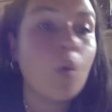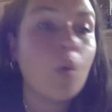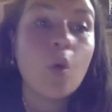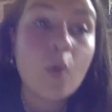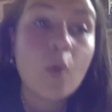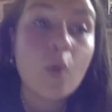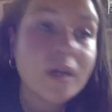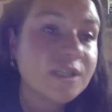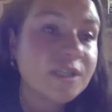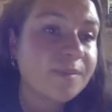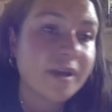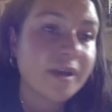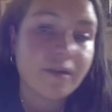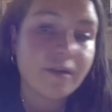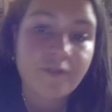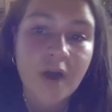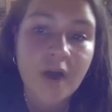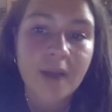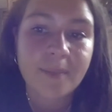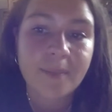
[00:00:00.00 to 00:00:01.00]
always be a
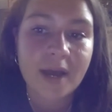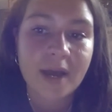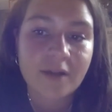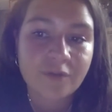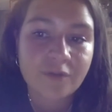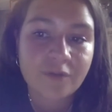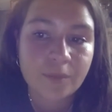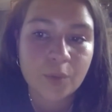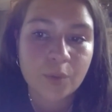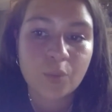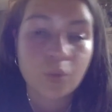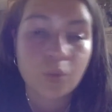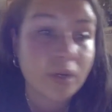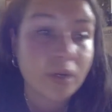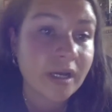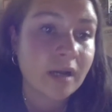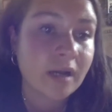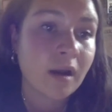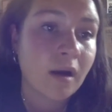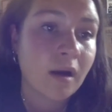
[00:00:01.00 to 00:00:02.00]
fight back from the
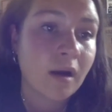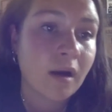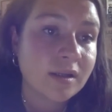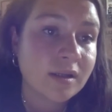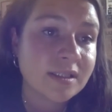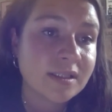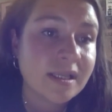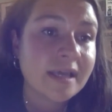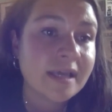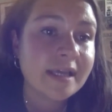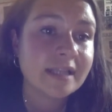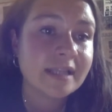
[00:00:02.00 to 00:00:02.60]
ruling class